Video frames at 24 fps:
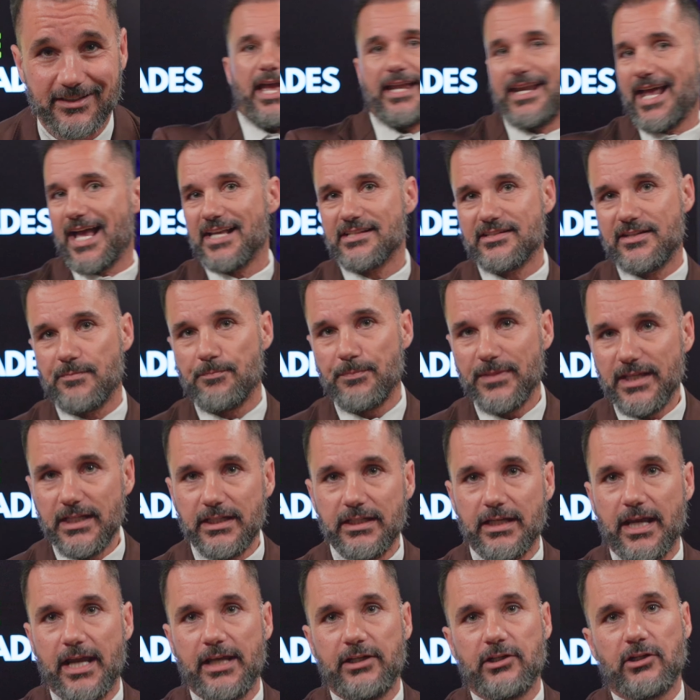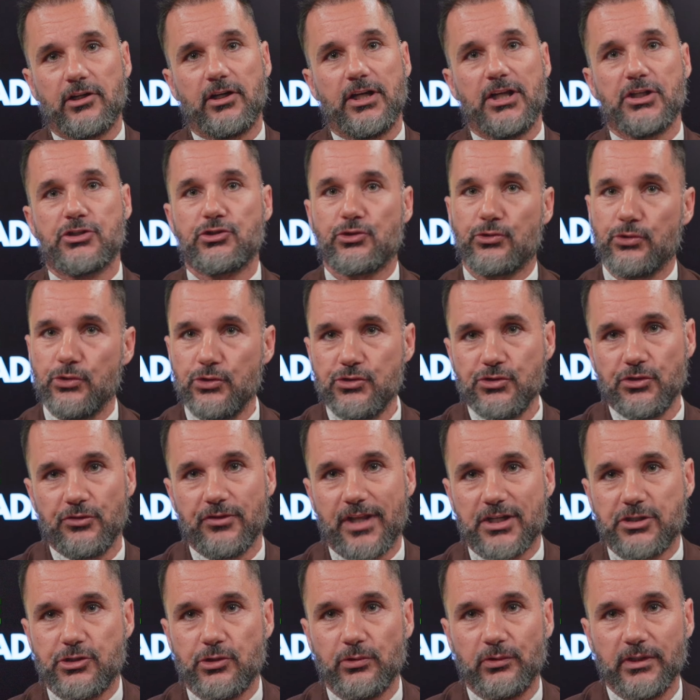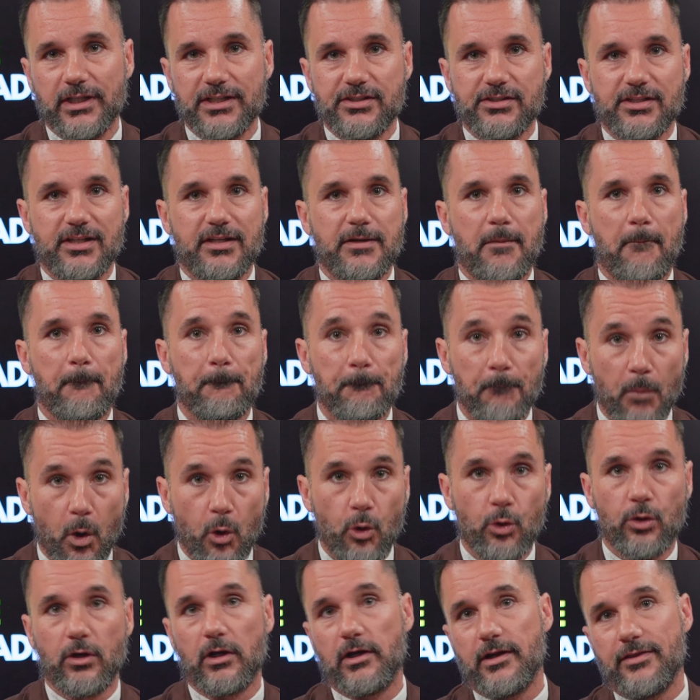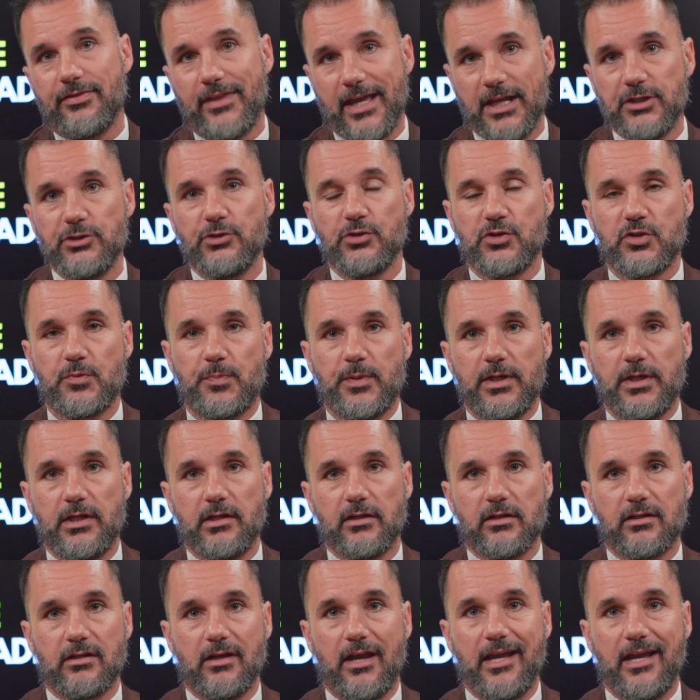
And as the mediator, it's crucial that you listen more than you speak